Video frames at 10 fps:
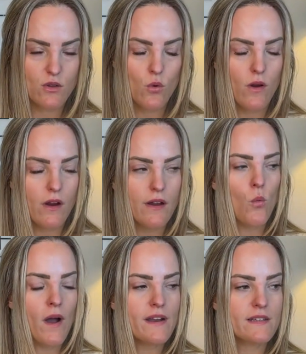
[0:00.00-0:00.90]
Or
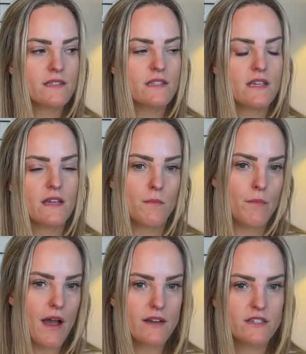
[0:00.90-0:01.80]
what is the
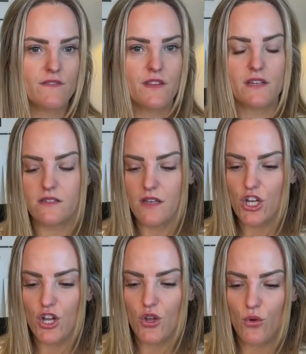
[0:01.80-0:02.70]
impact of this
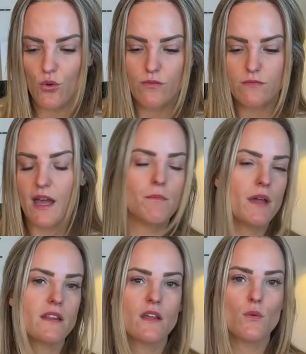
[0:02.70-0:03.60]
new
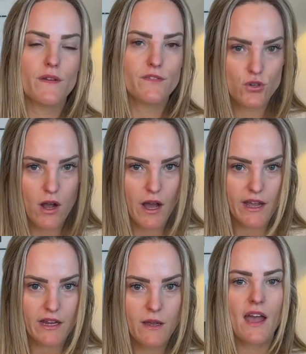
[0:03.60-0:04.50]
campaign that we've tried?